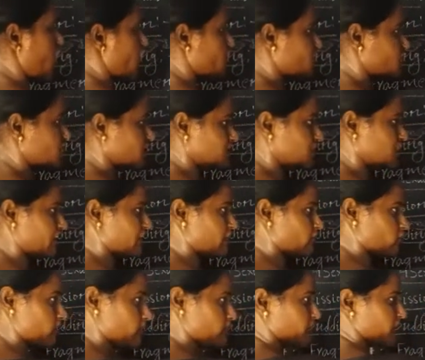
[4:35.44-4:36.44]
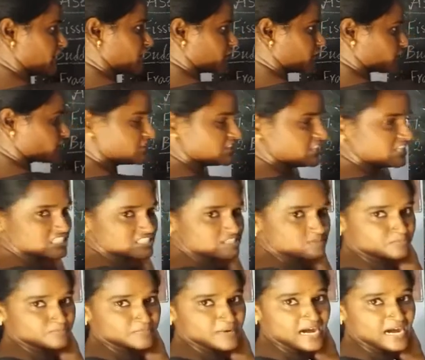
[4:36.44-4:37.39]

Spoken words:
After the development of this